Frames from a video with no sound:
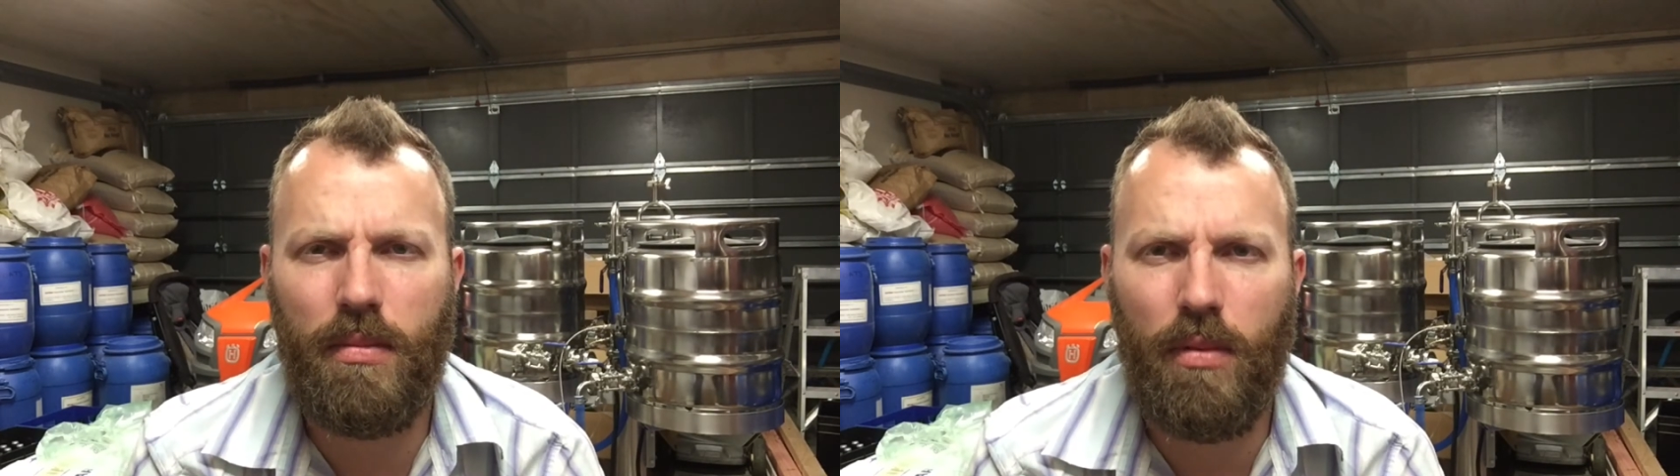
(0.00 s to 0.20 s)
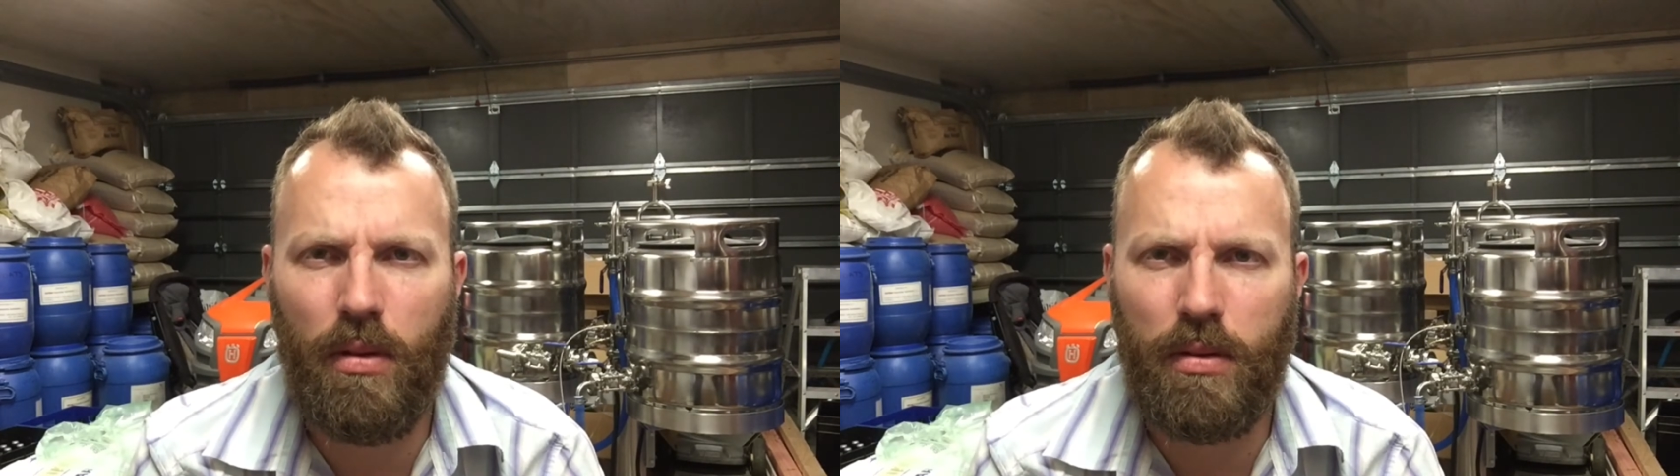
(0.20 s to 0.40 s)

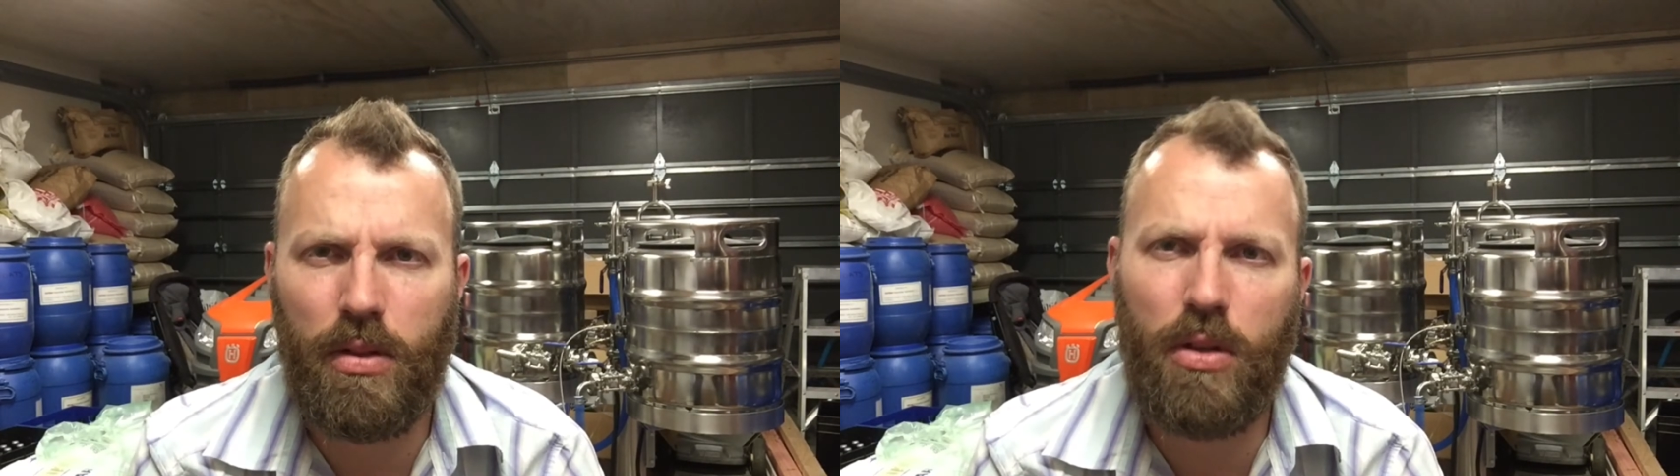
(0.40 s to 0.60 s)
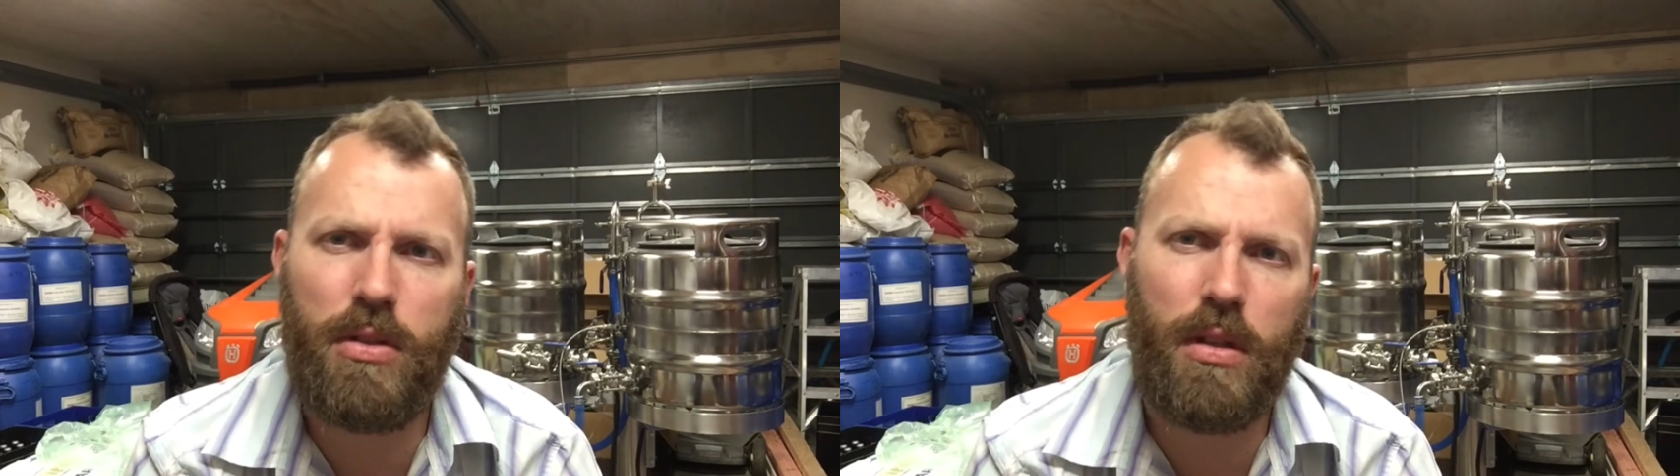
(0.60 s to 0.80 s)
We're
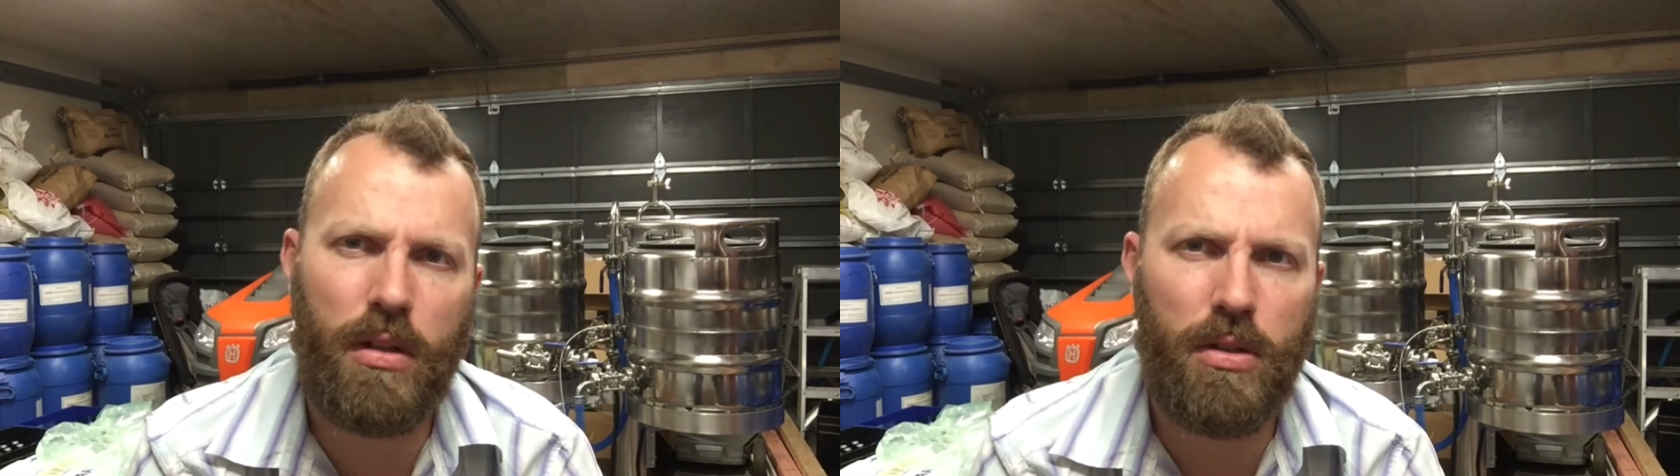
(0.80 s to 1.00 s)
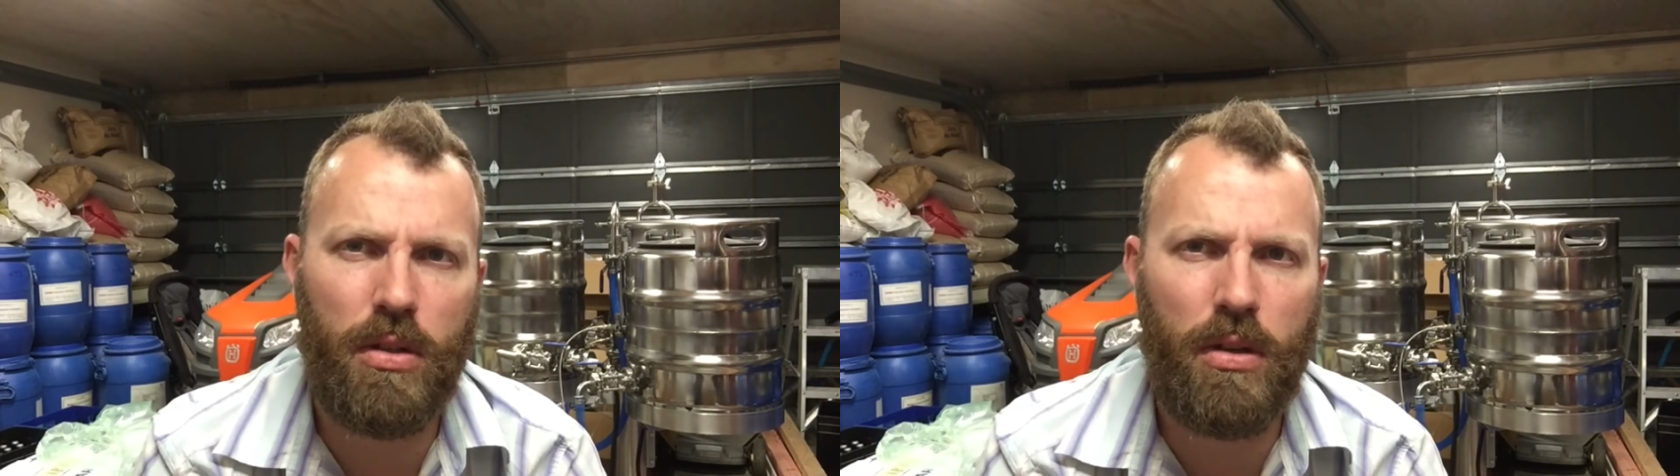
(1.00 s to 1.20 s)
tossing
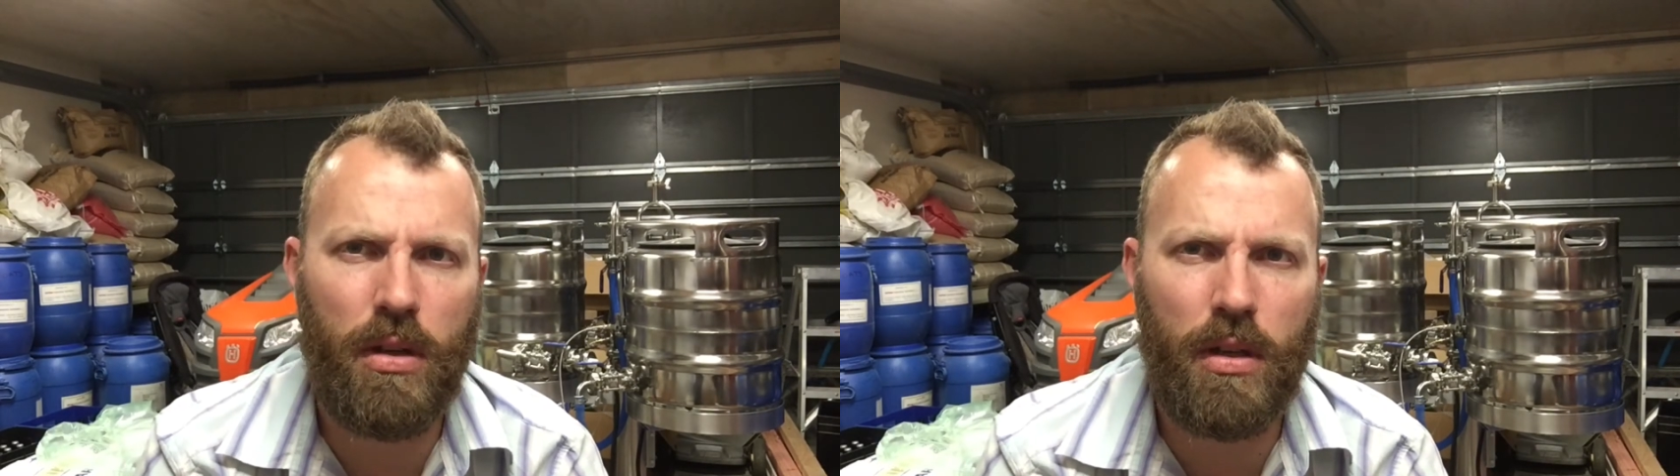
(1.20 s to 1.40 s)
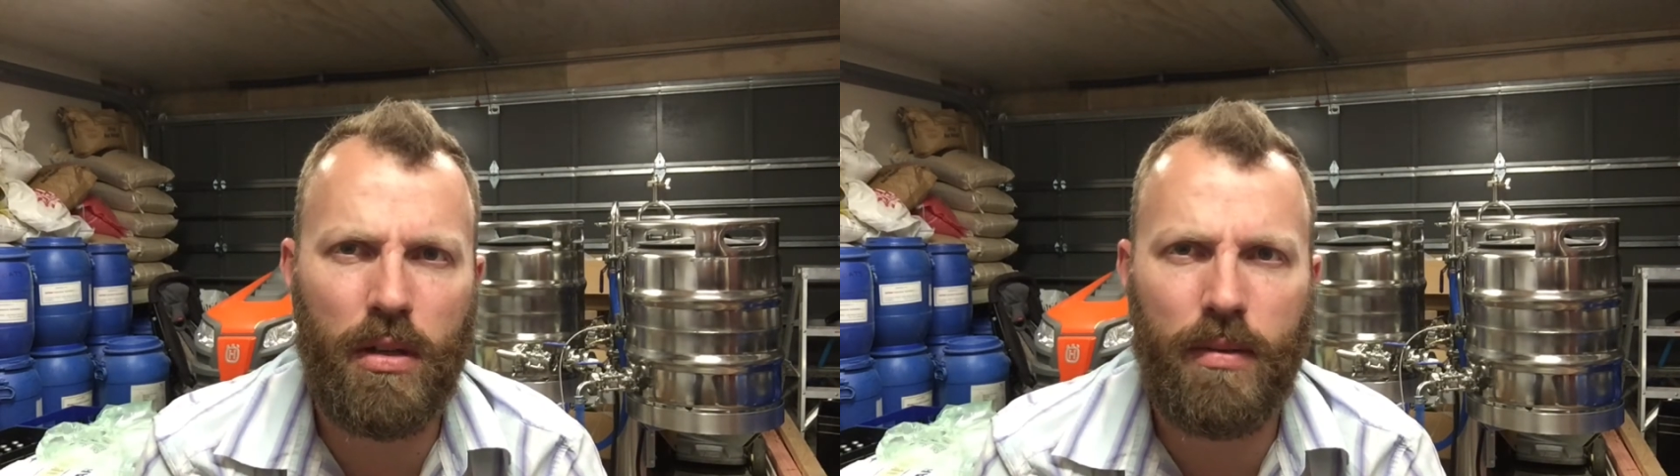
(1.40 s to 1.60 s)
and
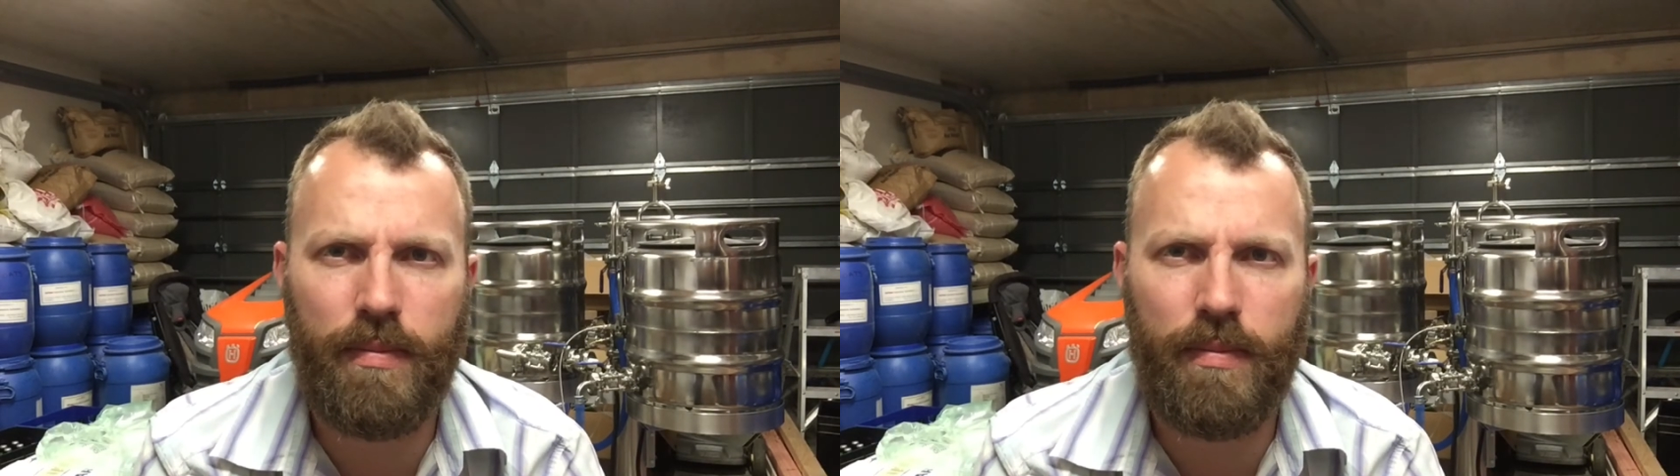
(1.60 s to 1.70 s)
turning.